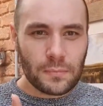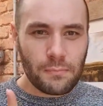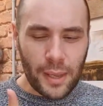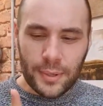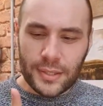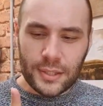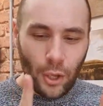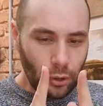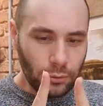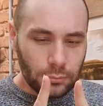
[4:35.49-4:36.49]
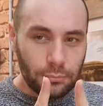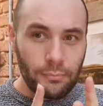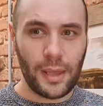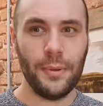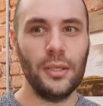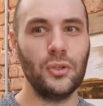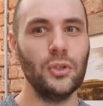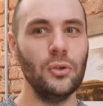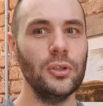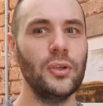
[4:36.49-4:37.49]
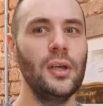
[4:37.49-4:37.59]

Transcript: Maybe it's long, maybe it's short.